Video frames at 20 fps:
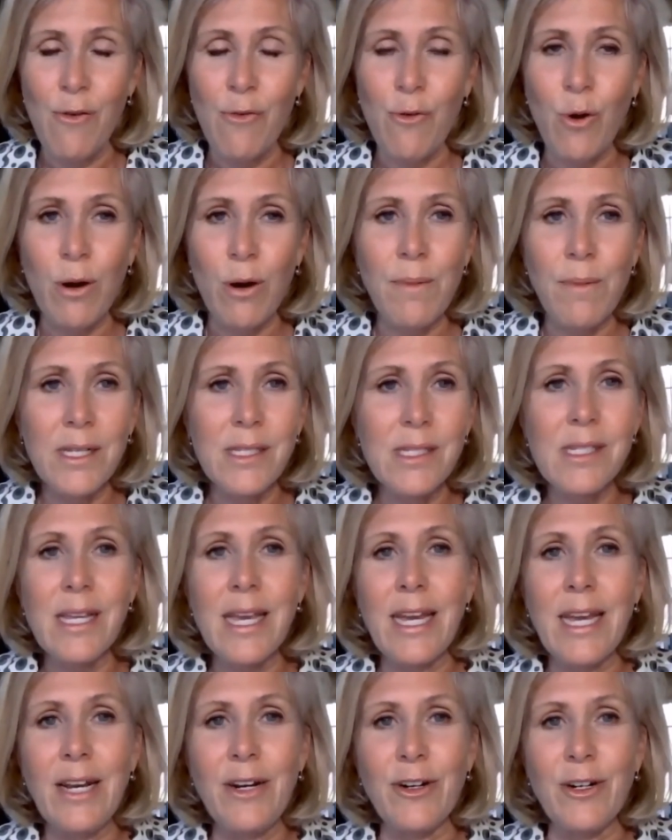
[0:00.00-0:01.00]
4 months
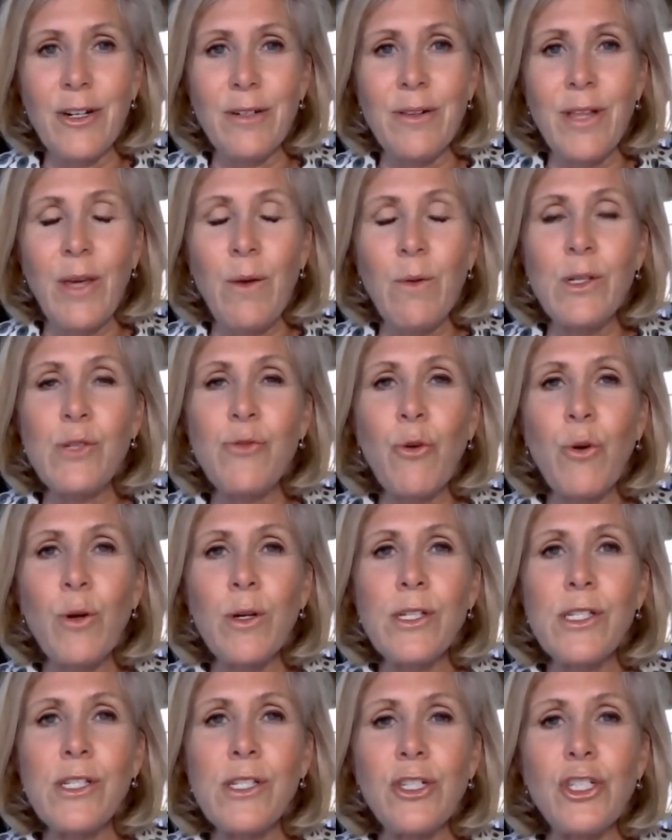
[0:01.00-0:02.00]
later, he was
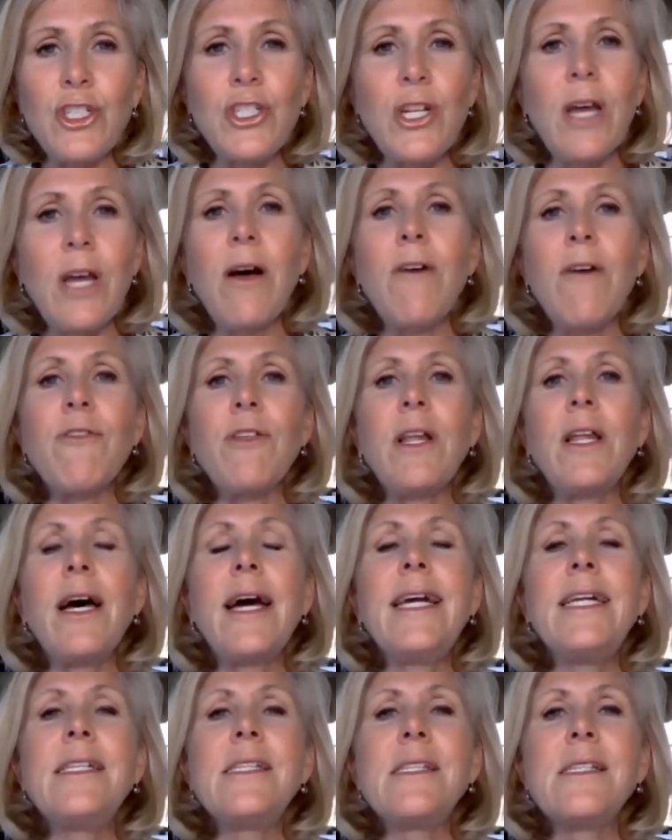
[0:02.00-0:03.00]
forced to shut off the
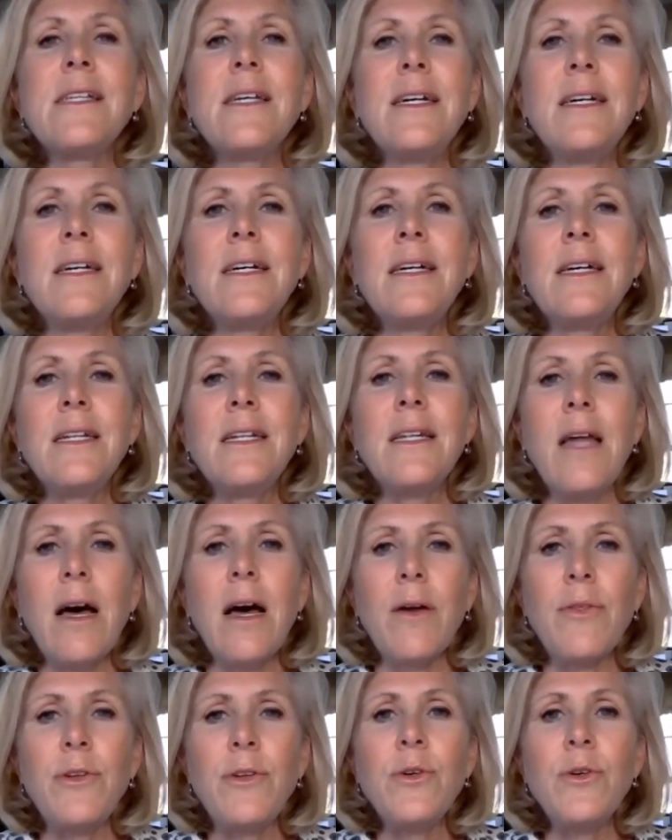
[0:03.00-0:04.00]
lights,
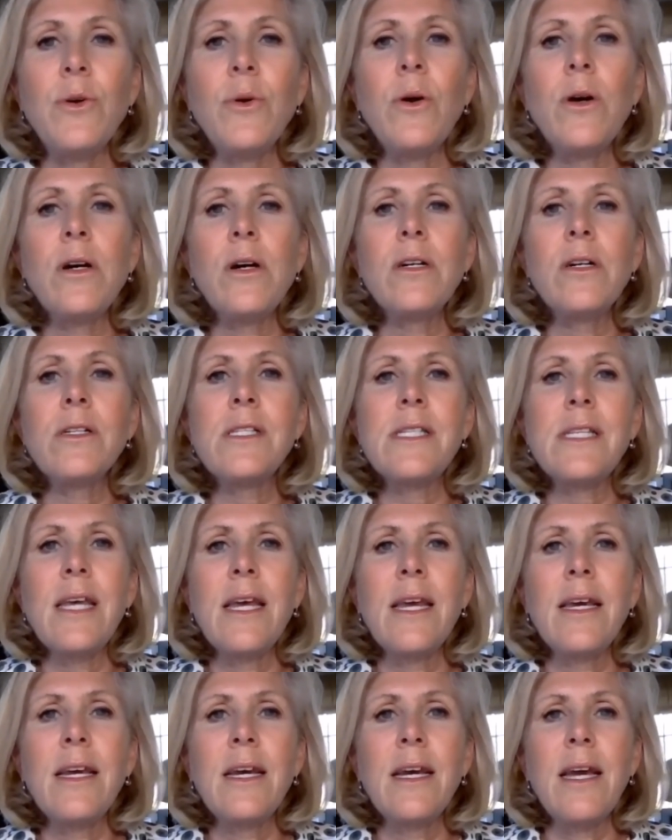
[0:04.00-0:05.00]
lock the doors,
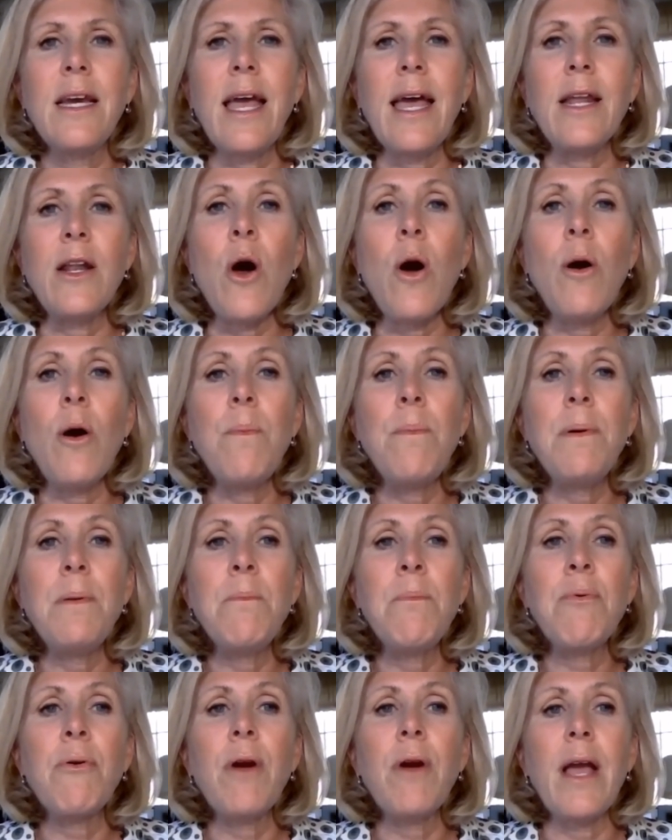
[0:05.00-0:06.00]
and hope
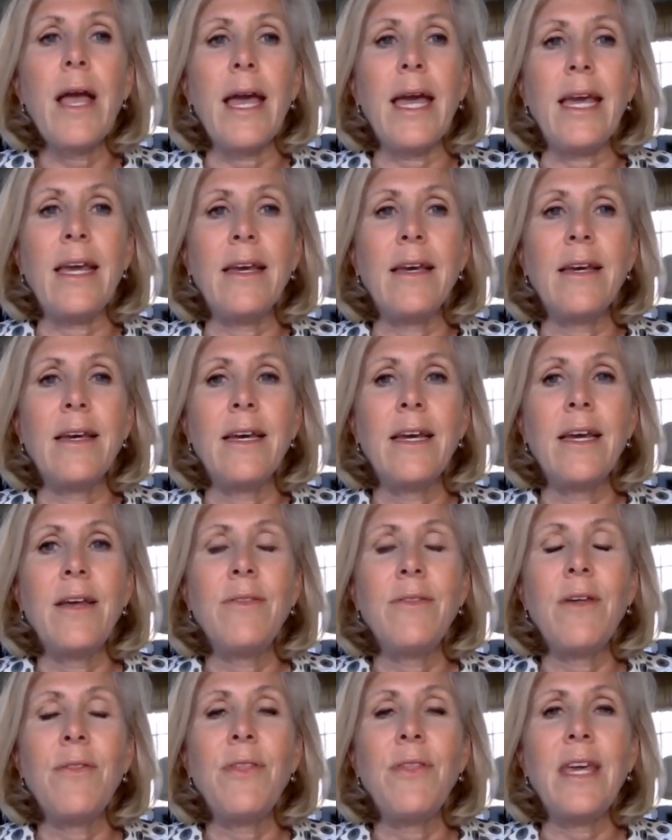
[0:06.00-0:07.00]
and pray
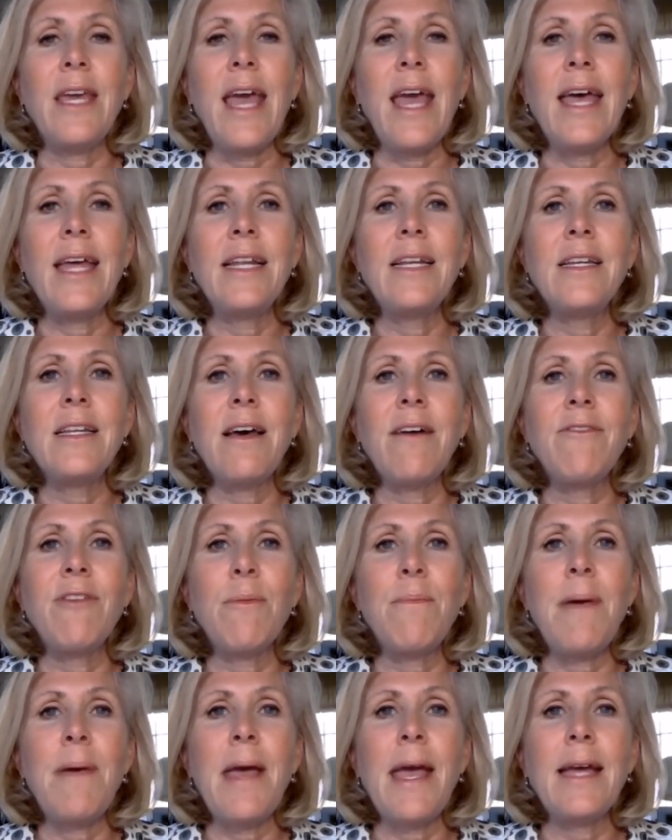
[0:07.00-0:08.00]
that the end of
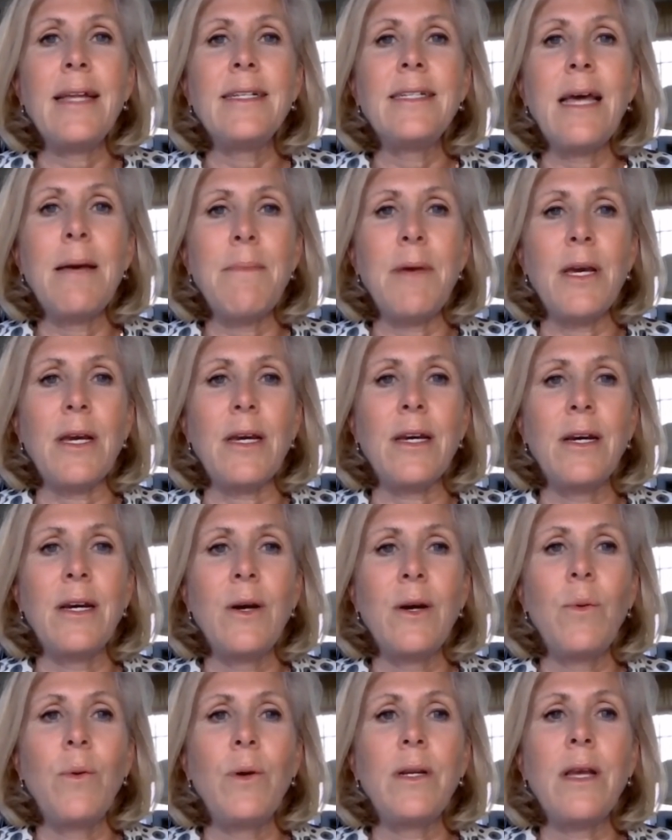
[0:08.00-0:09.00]
the pandemic
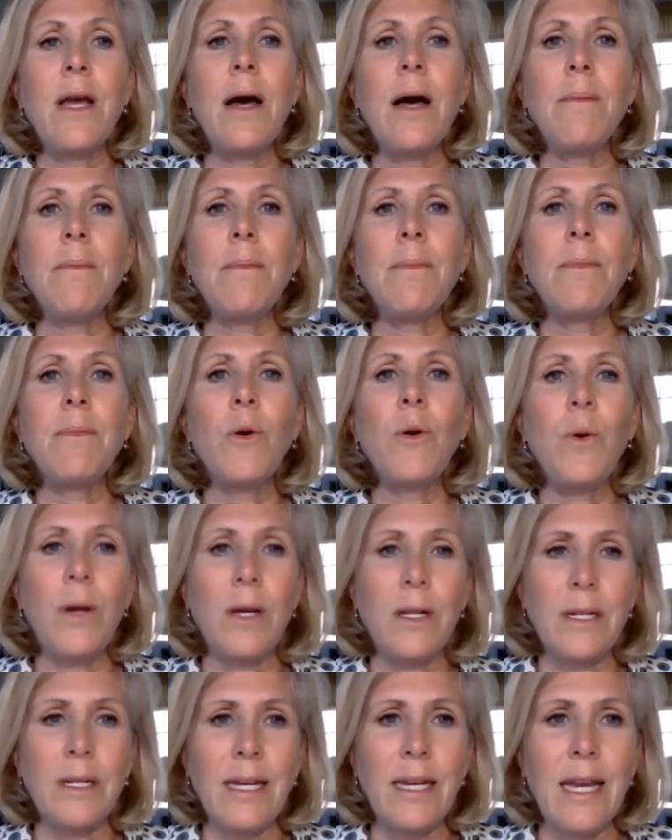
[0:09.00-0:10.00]
would come
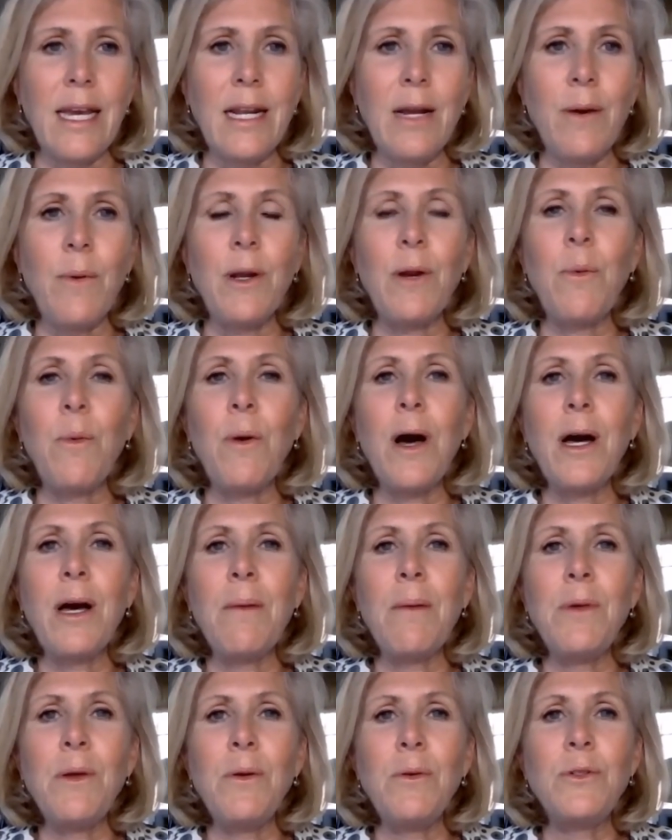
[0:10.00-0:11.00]
quickly. And I want to
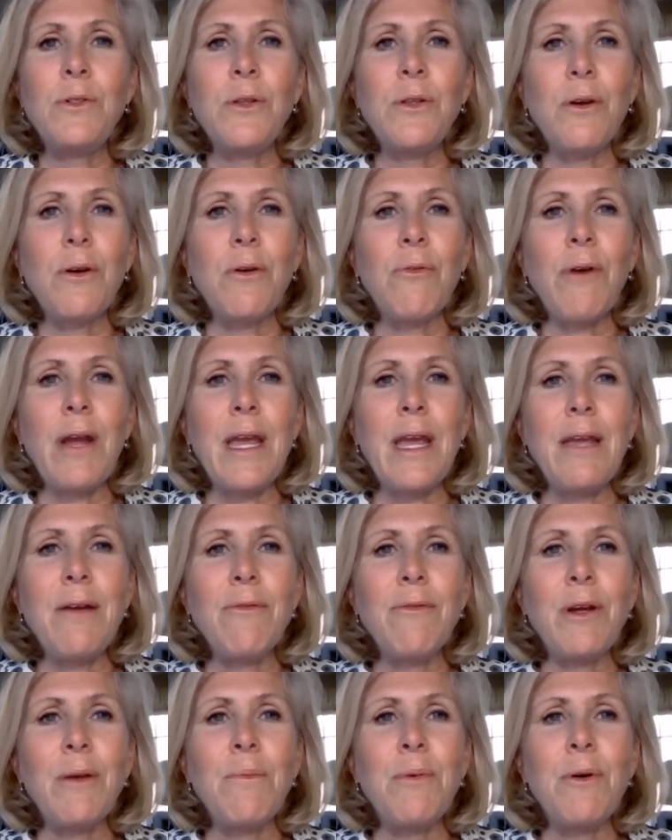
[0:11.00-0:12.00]
welcome you to The Great
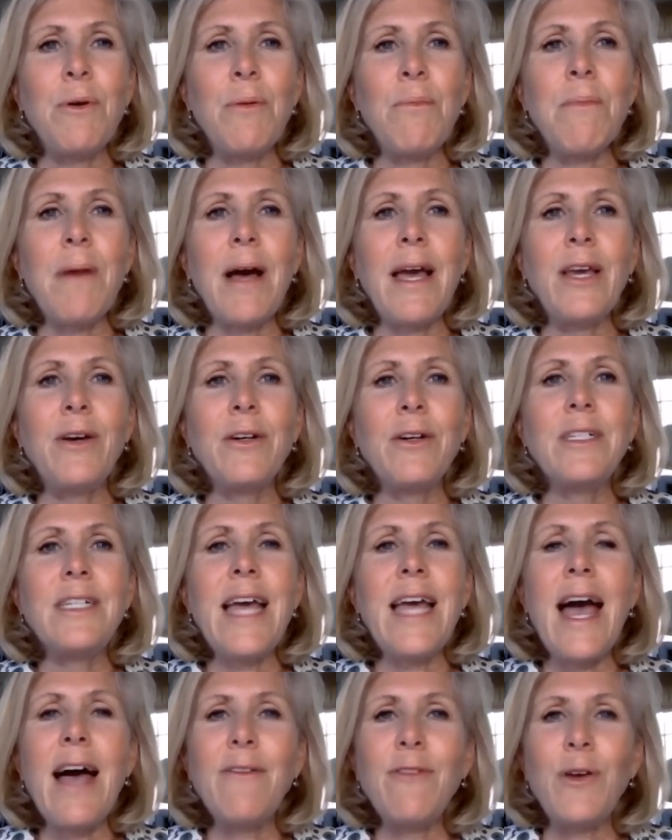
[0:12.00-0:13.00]
Reboot, Mike. Good
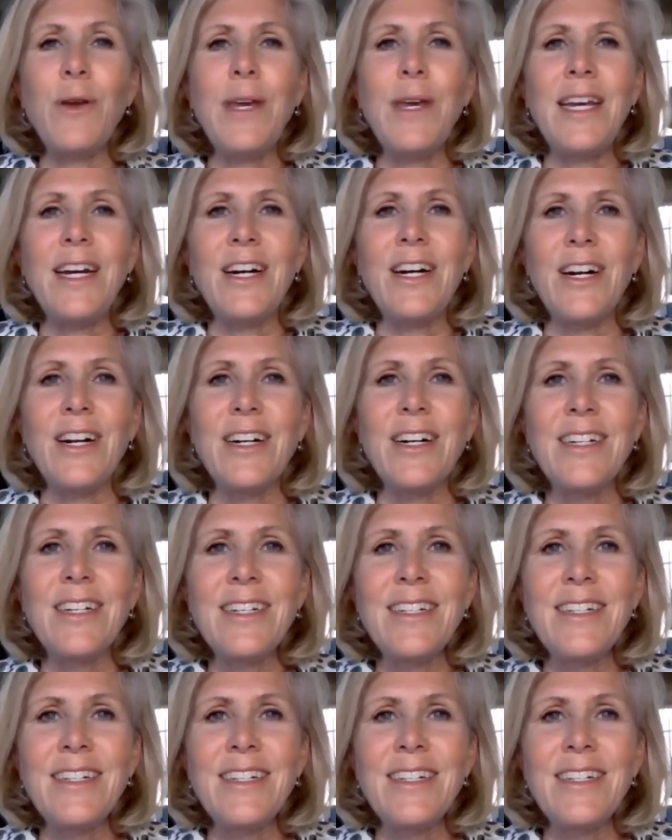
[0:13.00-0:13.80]
to have you here.